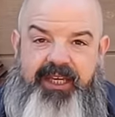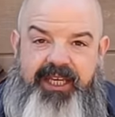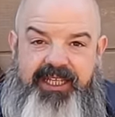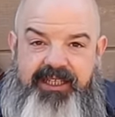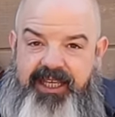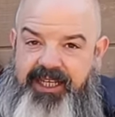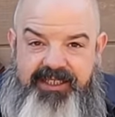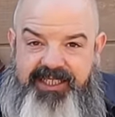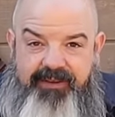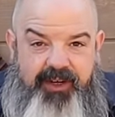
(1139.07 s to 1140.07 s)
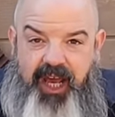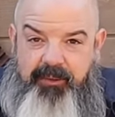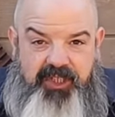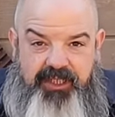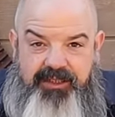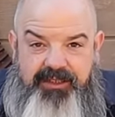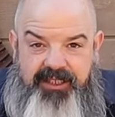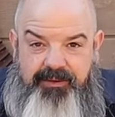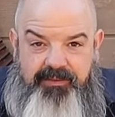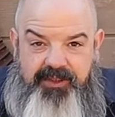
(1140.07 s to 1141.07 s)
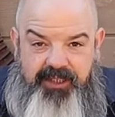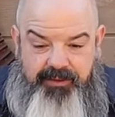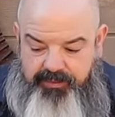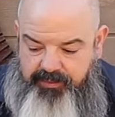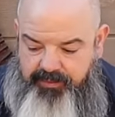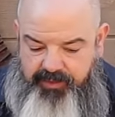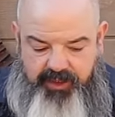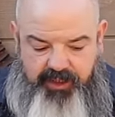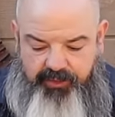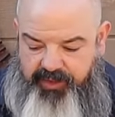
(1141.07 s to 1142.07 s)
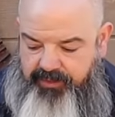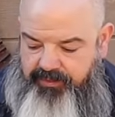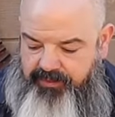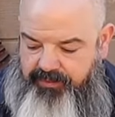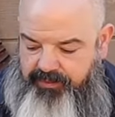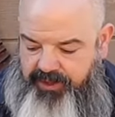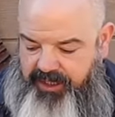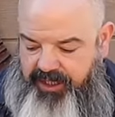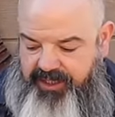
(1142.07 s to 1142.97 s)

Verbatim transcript: he, he doesn't have an option to, to you know, the, he,